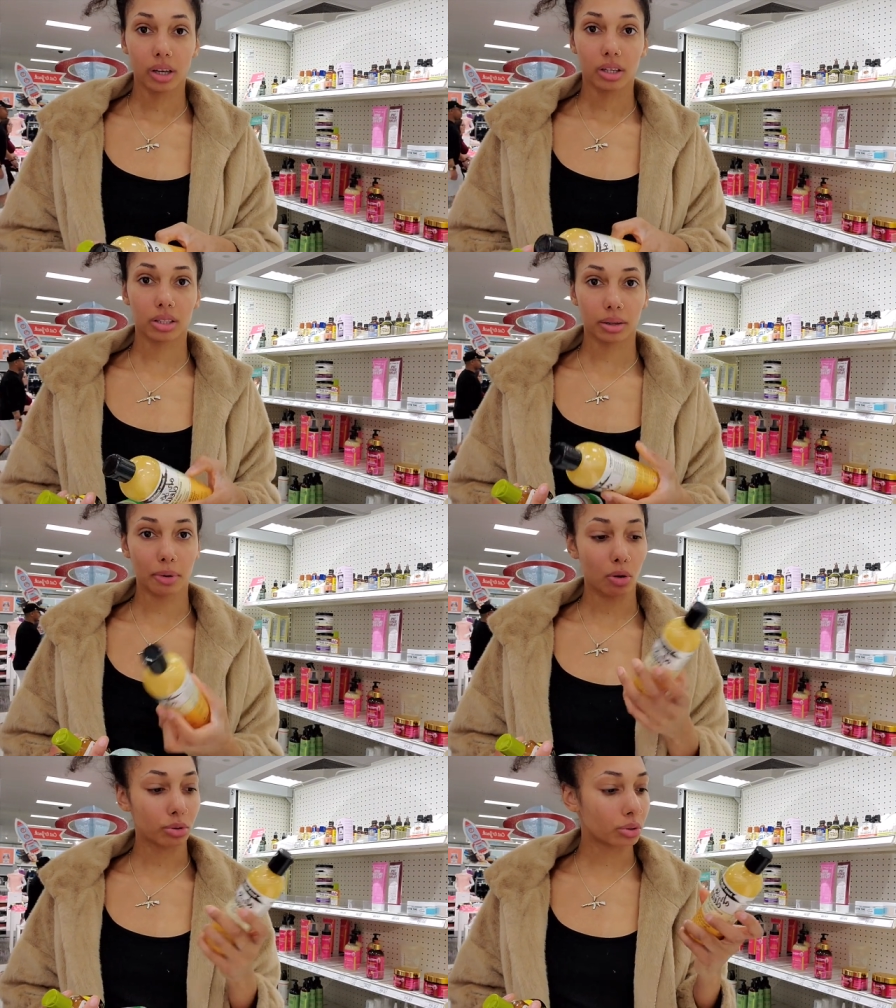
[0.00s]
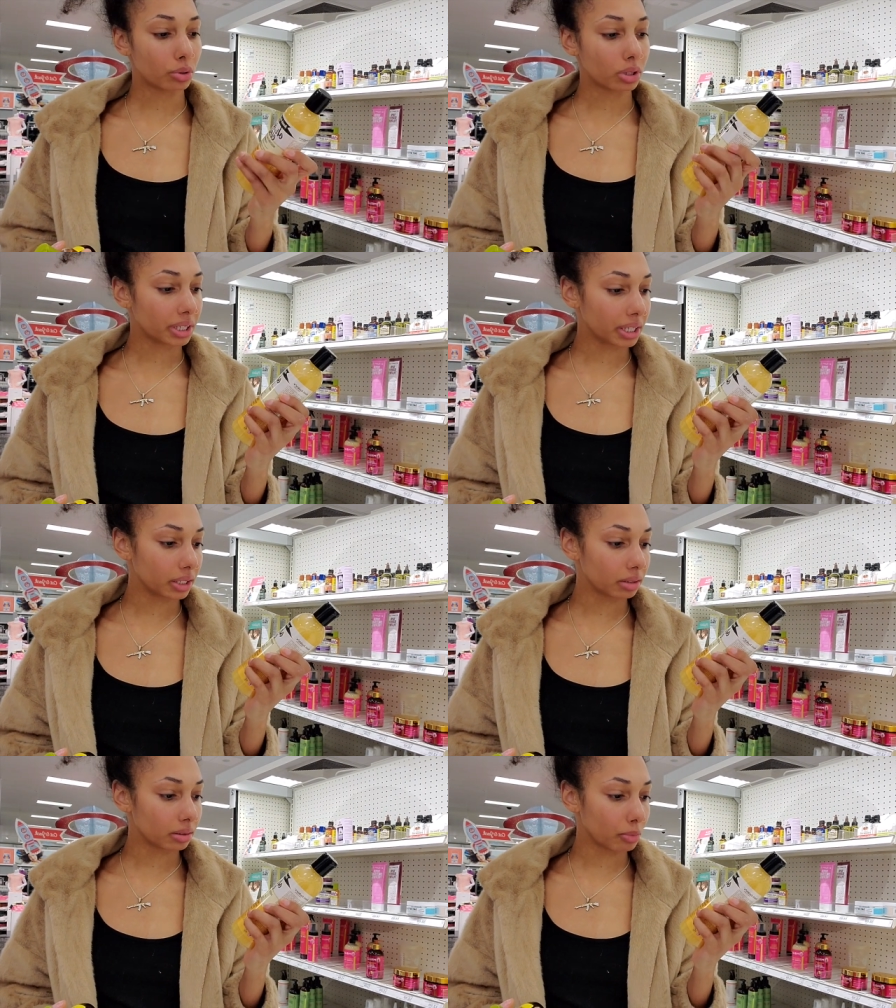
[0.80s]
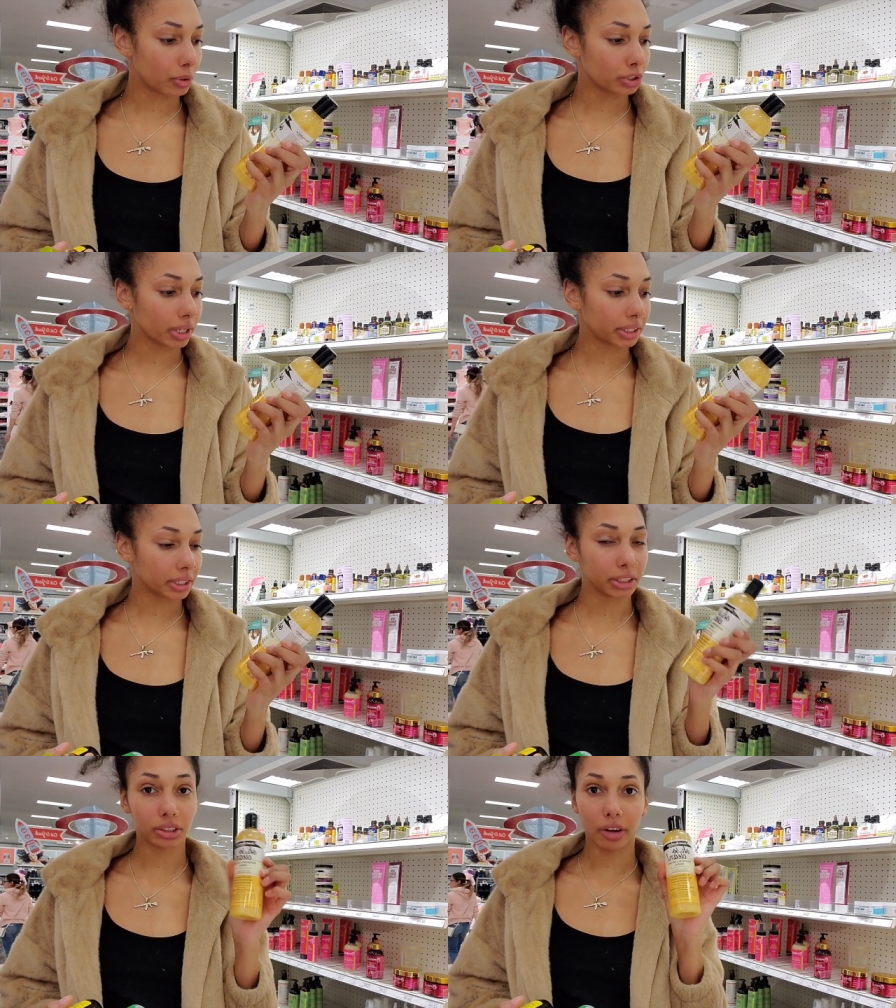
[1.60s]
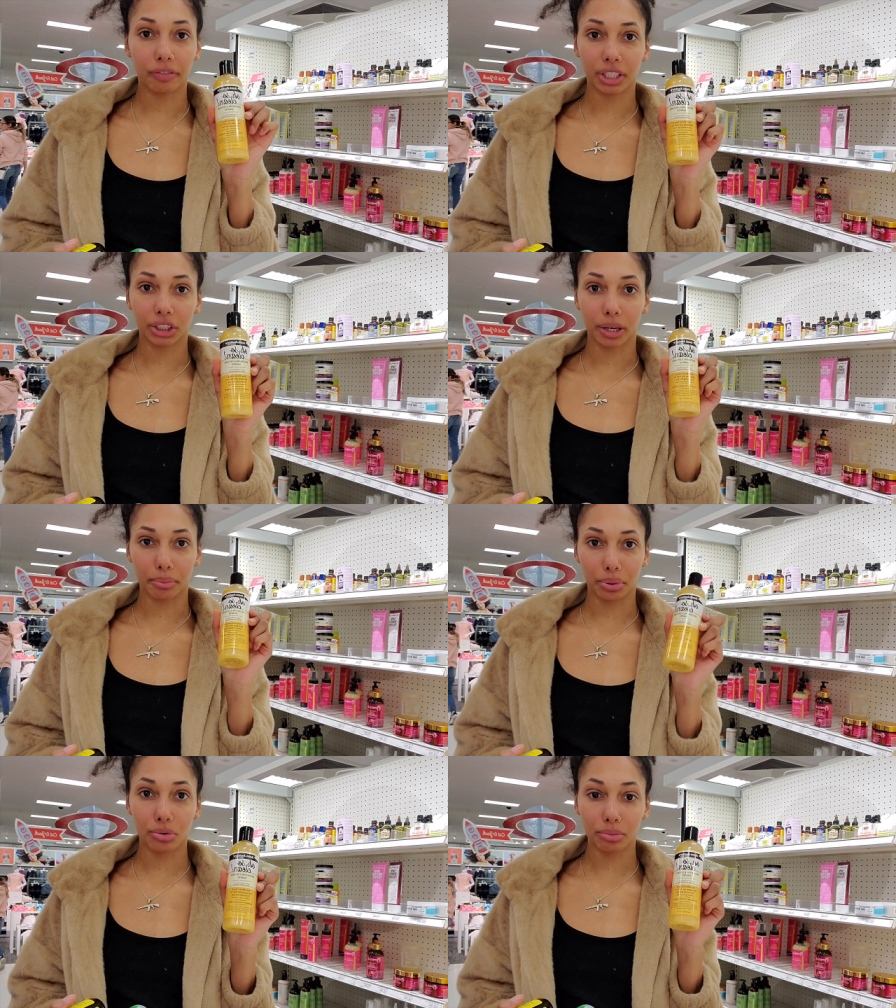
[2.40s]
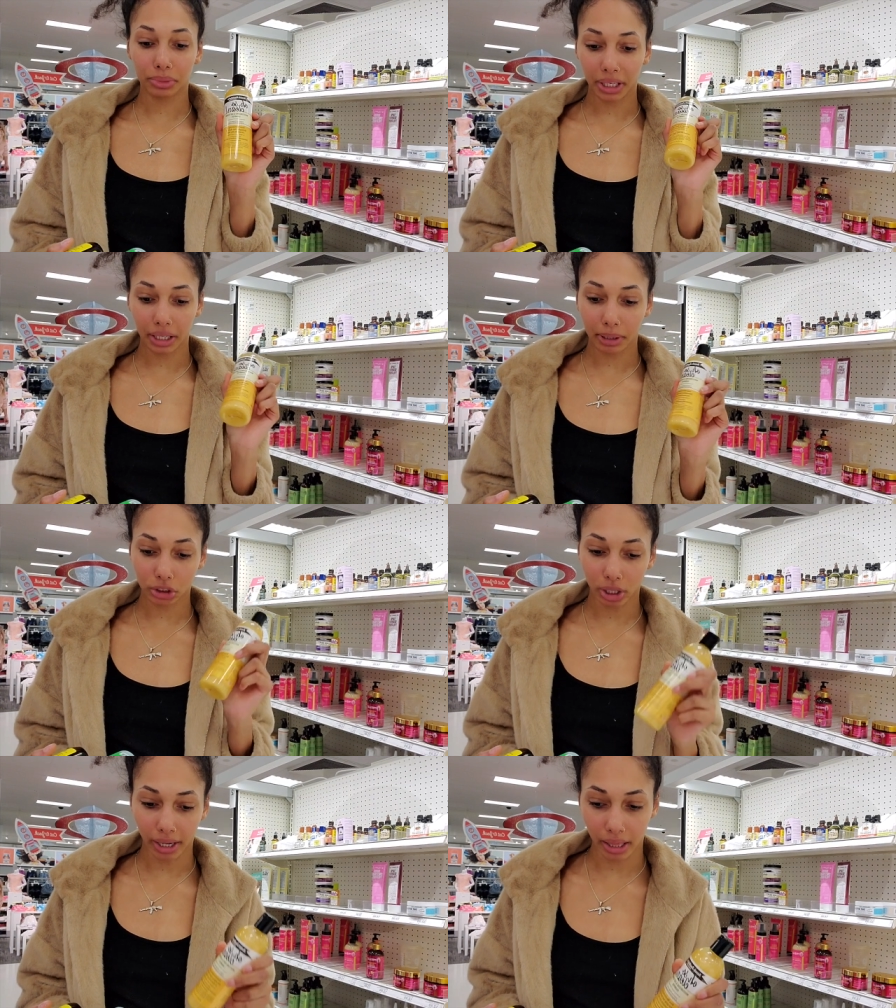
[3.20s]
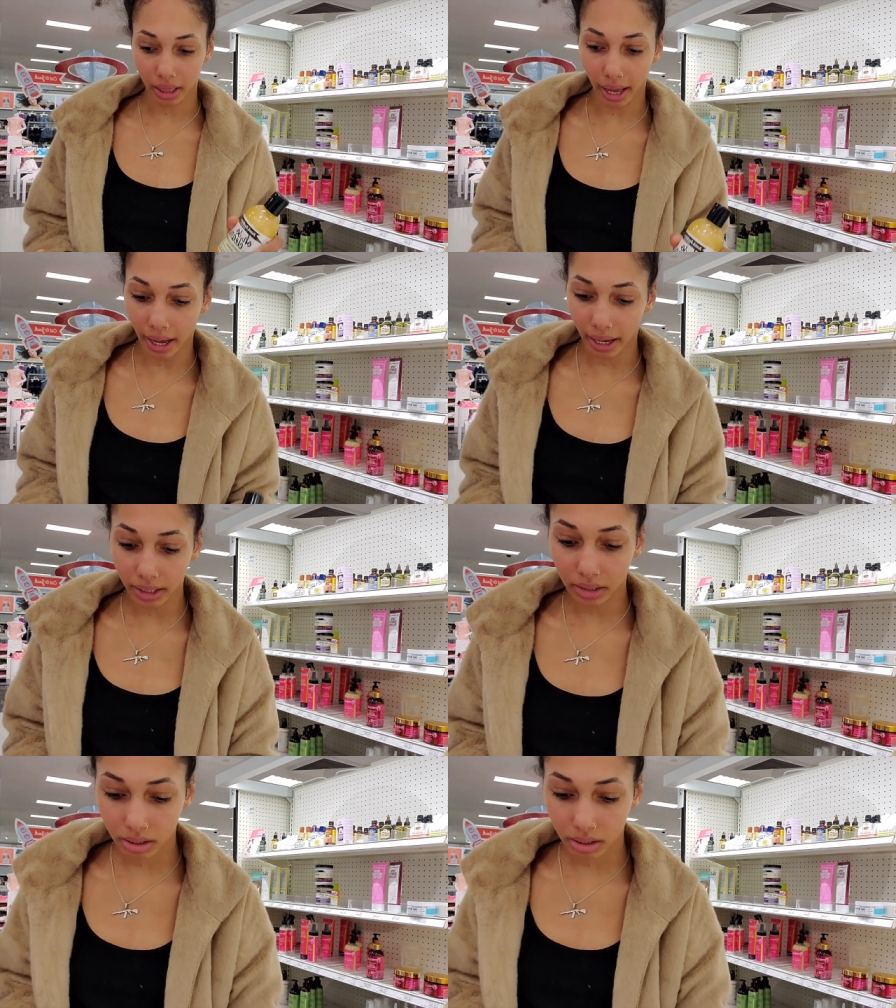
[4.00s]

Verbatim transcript: Some Oso Clean Moisturizing and Softening Shampoo. I'm thinking about trying that.